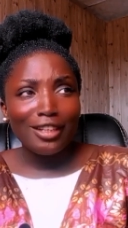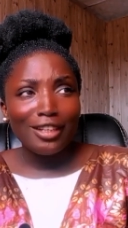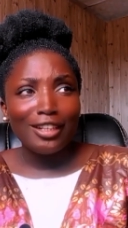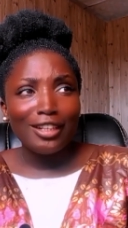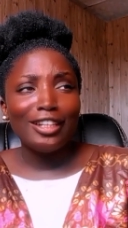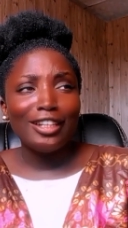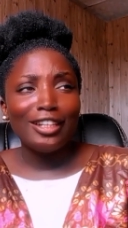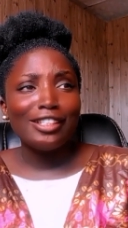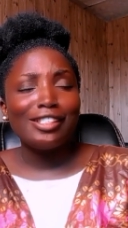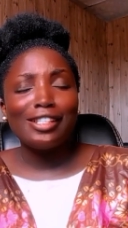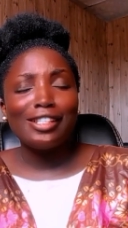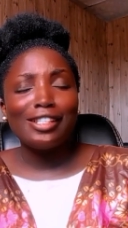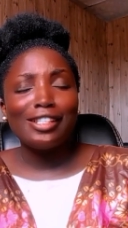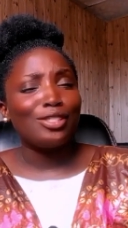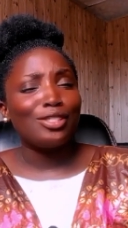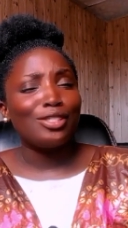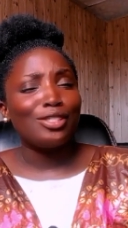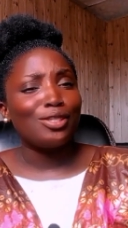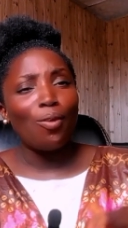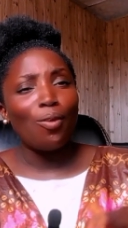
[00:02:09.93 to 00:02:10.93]
it's
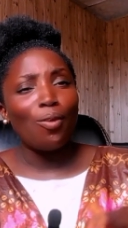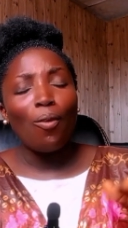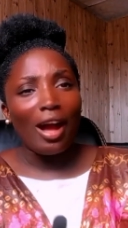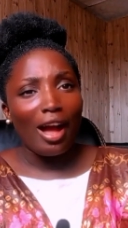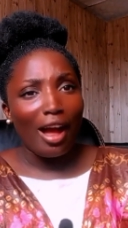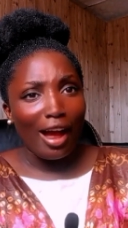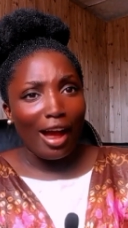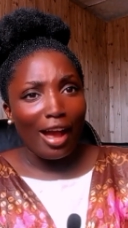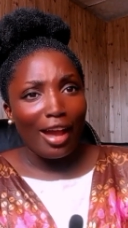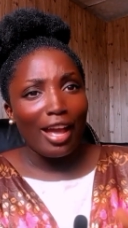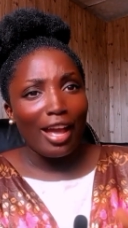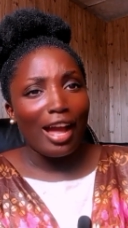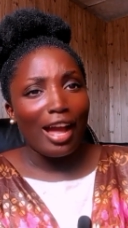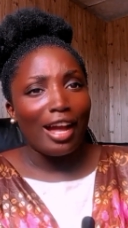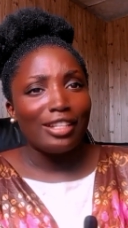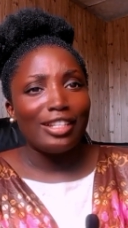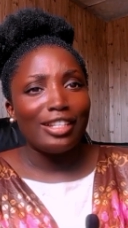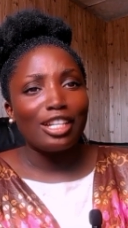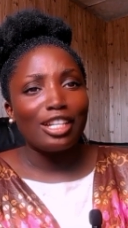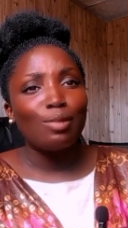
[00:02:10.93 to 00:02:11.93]
it's so high
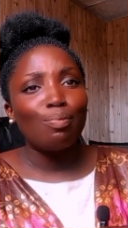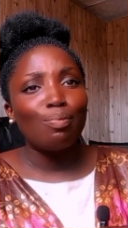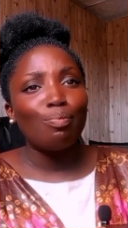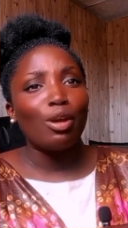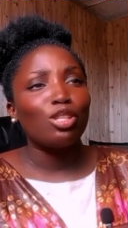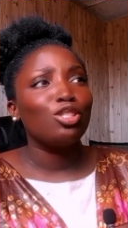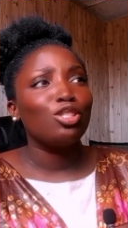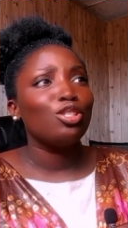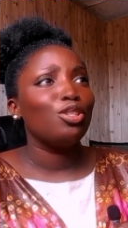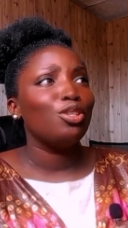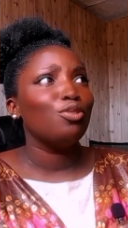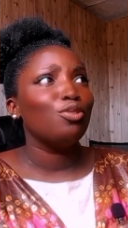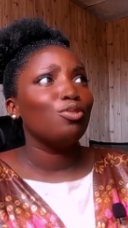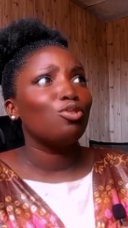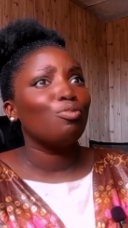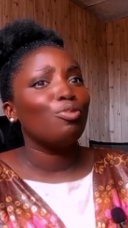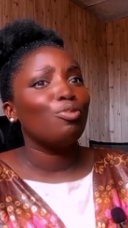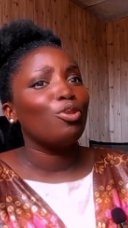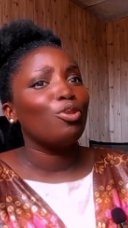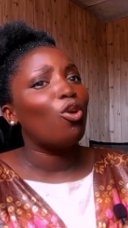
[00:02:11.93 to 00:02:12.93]
and they expect
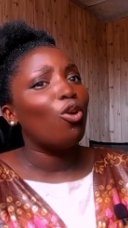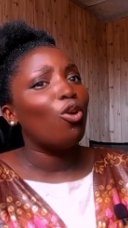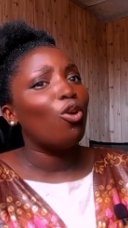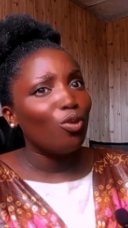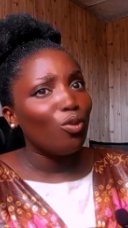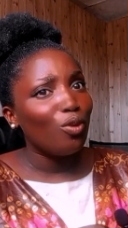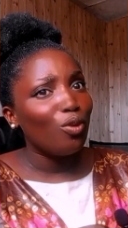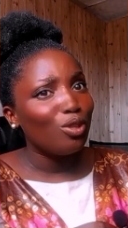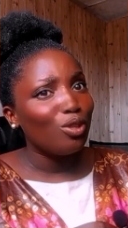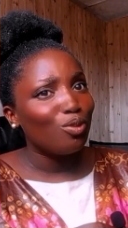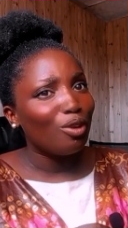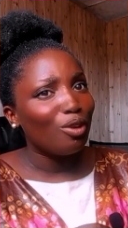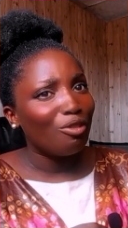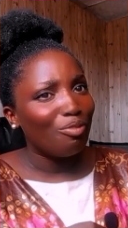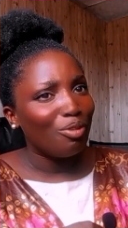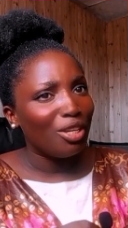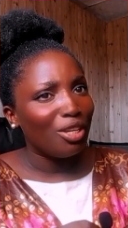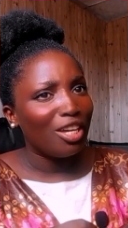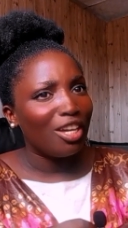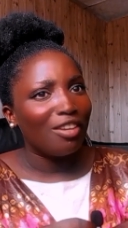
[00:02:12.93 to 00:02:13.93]
you to be always
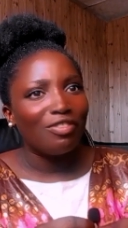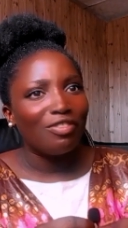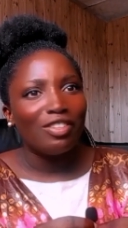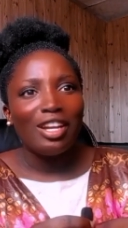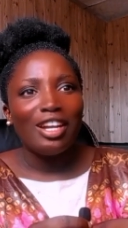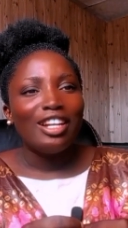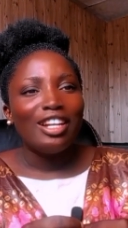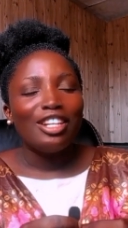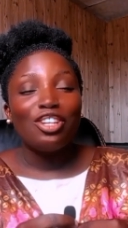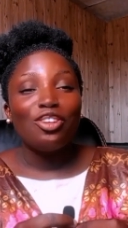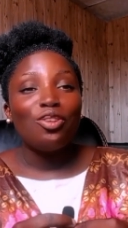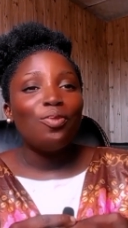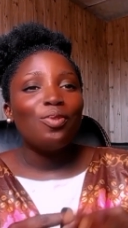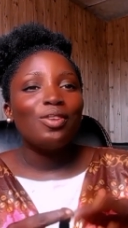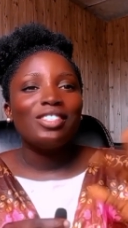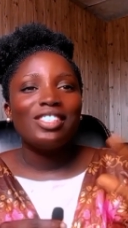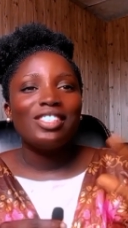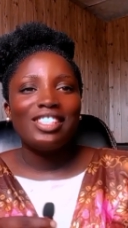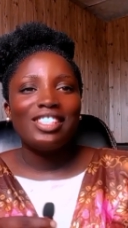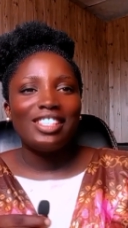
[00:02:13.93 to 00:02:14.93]
well behaved they
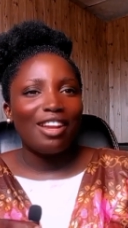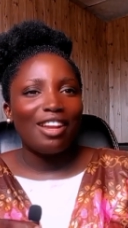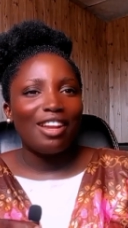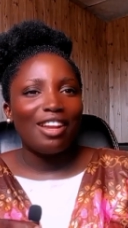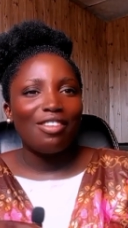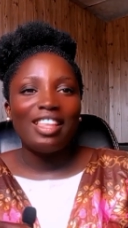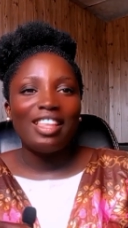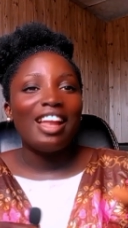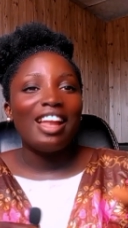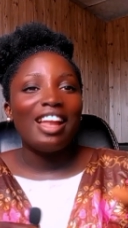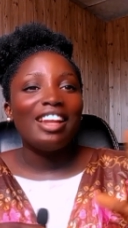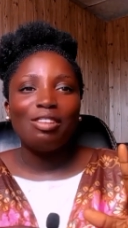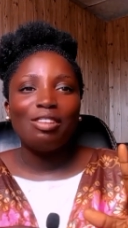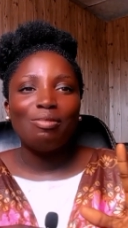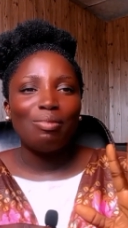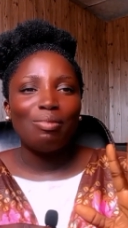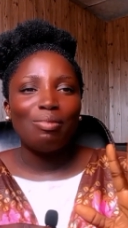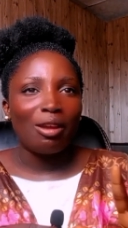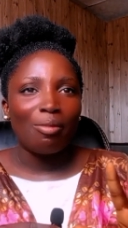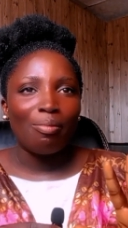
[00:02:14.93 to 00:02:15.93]
don't want to see any,
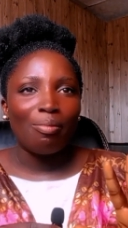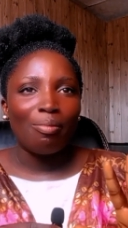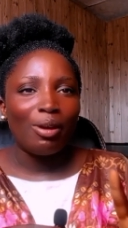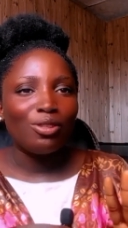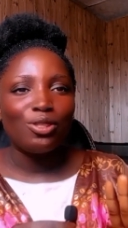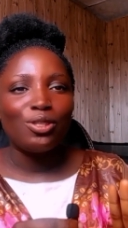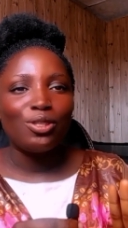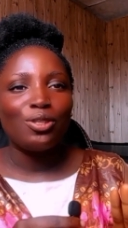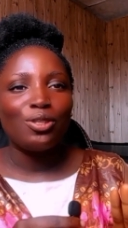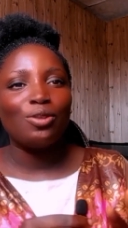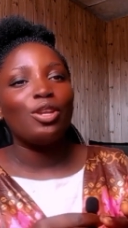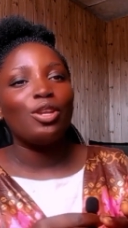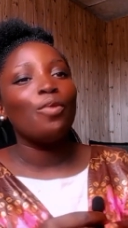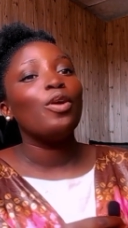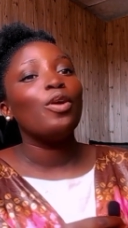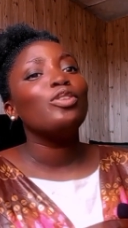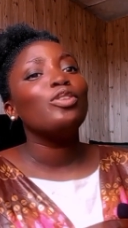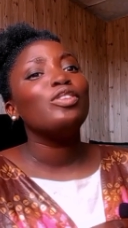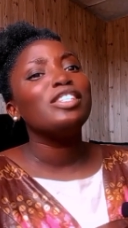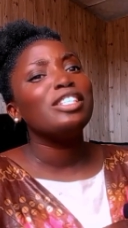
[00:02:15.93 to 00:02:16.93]
anything bad about you
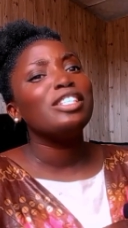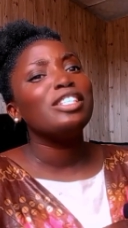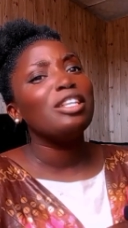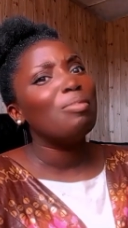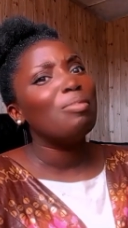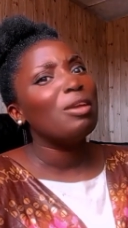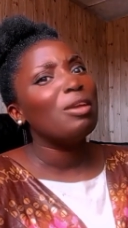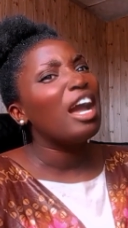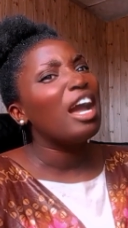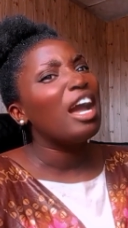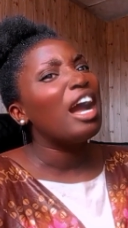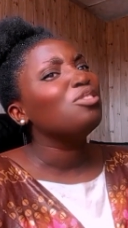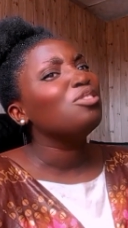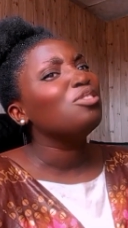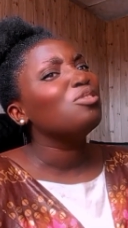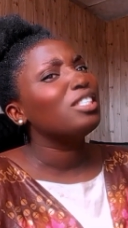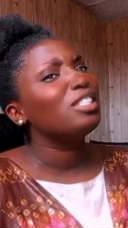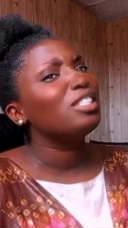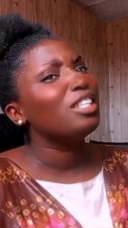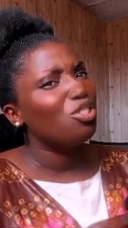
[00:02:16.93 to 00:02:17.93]
they will always live
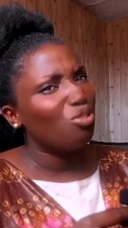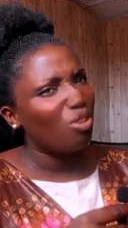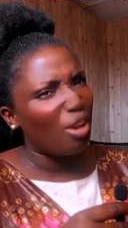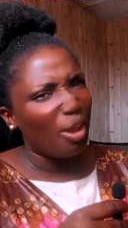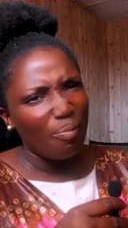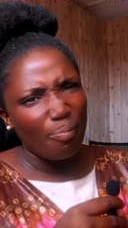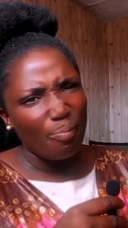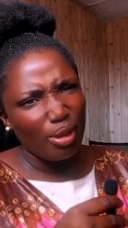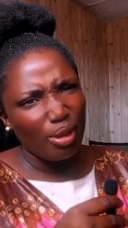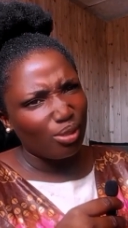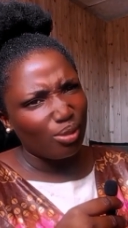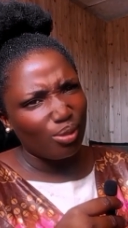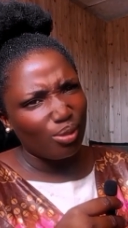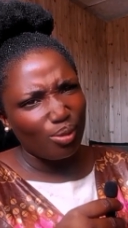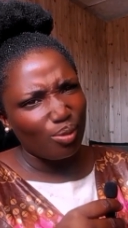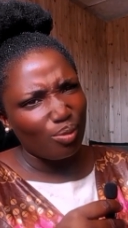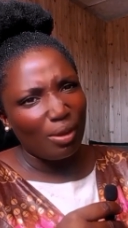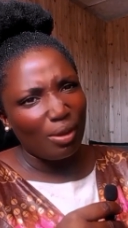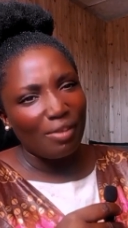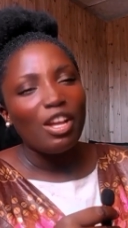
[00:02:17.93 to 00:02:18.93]
and you said you're a
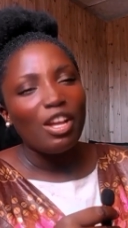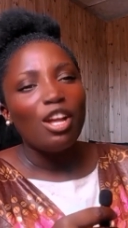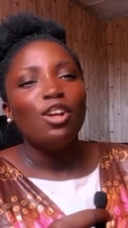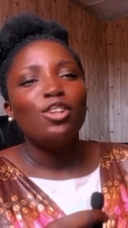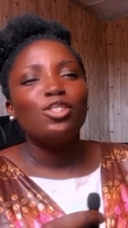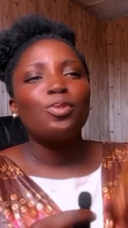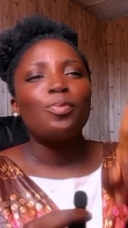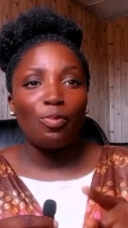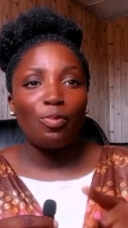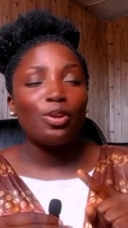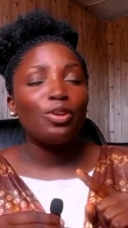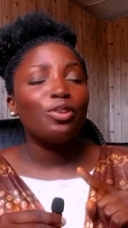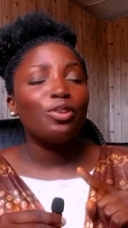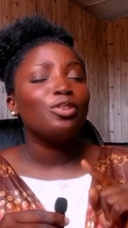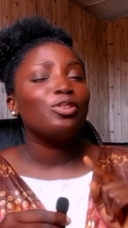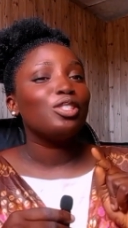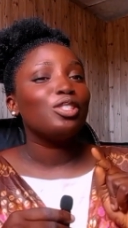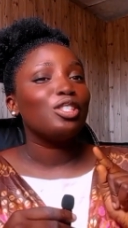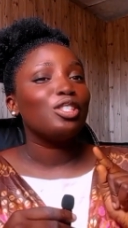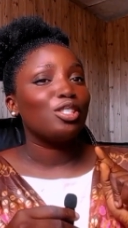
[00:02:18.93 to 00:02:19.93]
pastor's wife we're
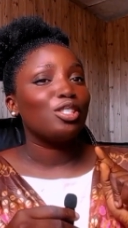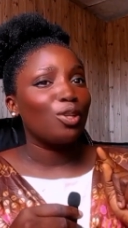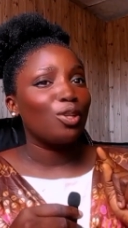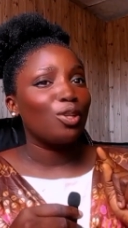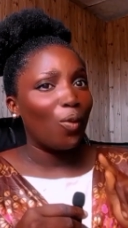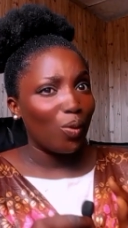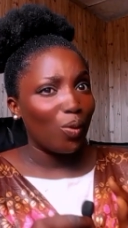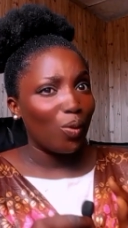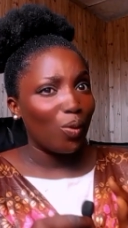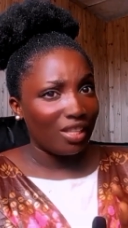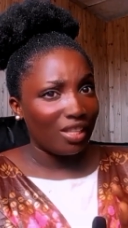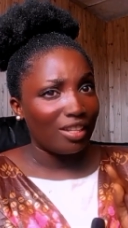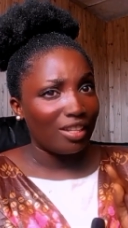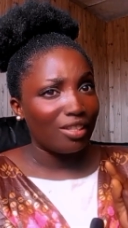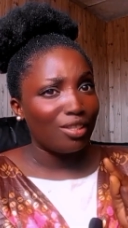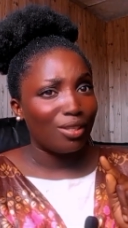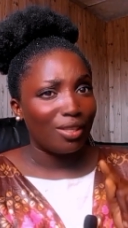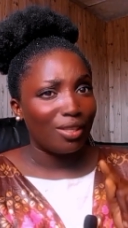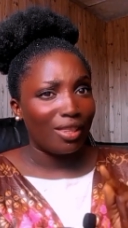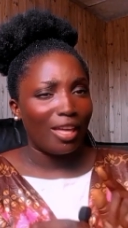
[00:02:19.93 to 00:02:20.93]
going to discuss
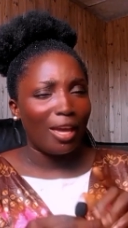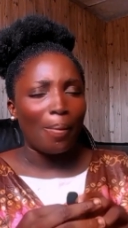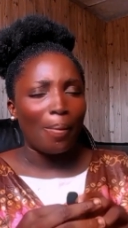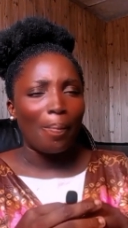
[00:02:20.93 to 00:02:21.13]
that today